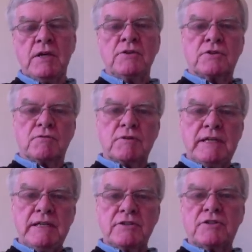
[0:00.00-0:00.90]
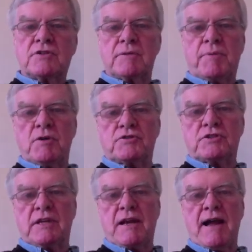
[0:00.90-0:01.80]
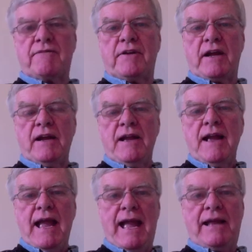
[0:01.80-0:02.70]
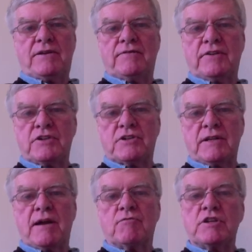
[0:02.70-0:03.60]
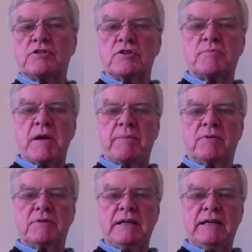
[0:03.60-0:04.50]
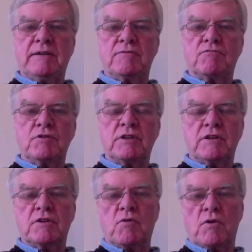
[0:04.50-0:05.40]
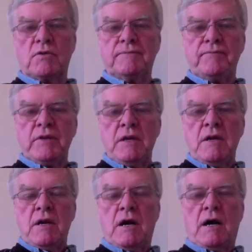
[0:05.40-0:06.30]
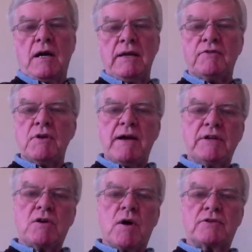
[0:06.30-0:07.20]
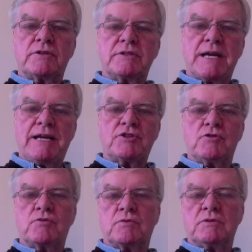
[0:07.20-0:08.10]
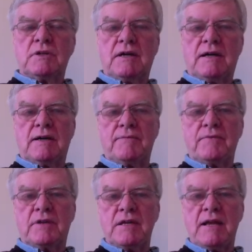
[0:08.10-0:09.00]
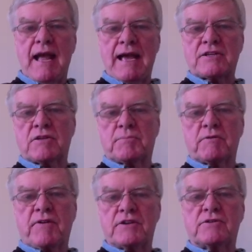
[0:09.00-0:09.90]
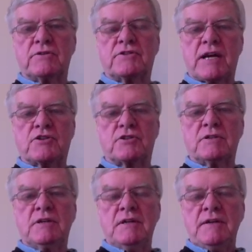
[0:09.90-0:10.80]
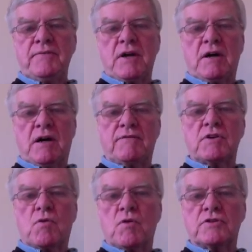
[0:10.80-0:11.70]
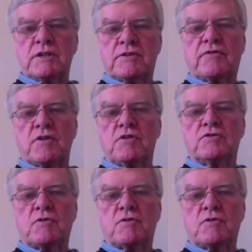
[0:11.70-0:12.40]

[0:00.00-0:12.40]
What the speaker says: to the readings, to the posts in the cafe, and to finishing that research paper in really good order. If you have any questions, as usual, the Ask the Professor section of the course is for those